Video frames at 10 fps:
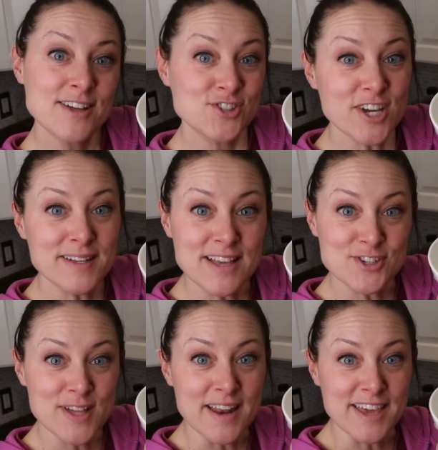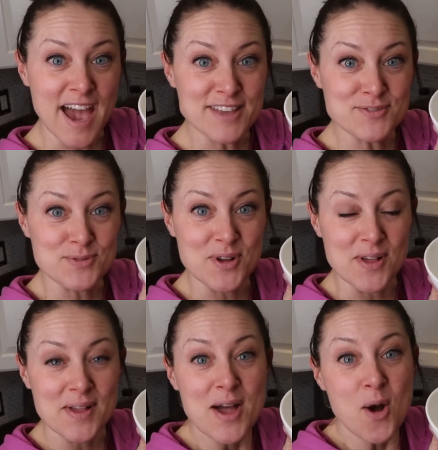Chicken Enchilada Casserole,
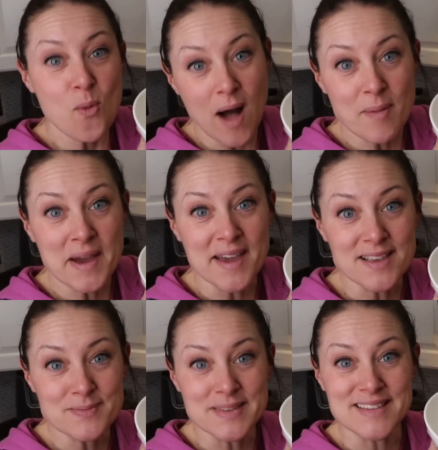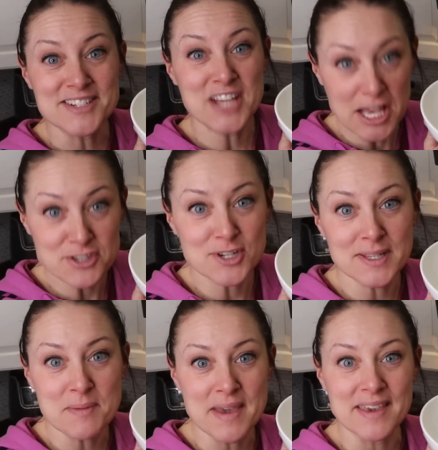while my husband's
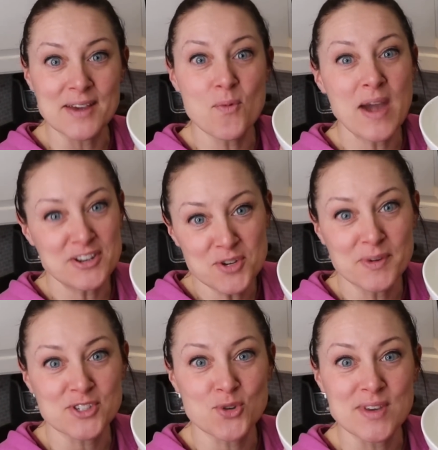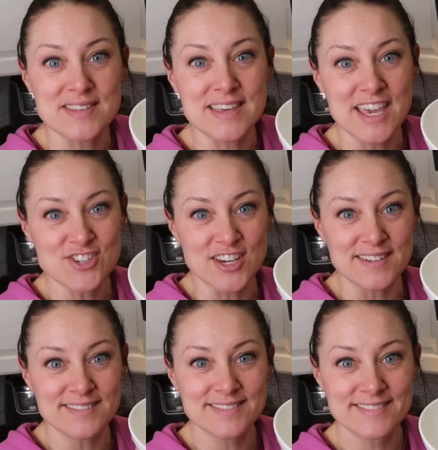intentionally making way too much noise in the
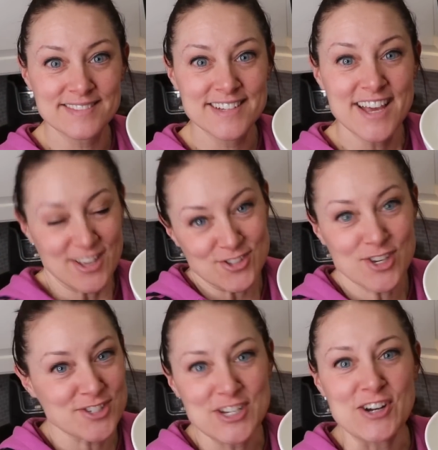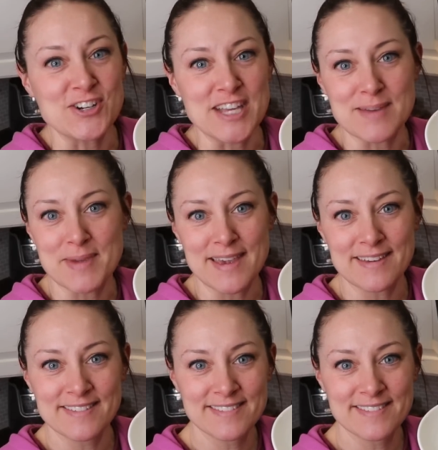kitchen, just to irritate me.